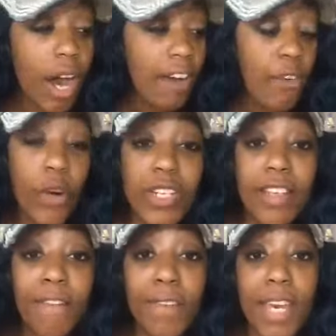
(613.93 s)
of course,
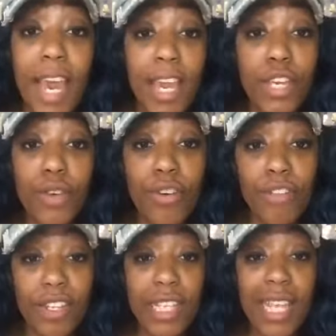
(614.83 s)
the VA
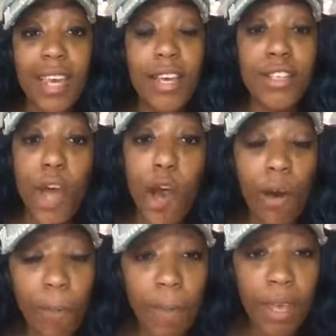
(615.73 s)
University is
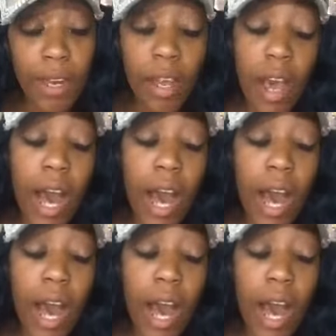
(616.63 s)
open.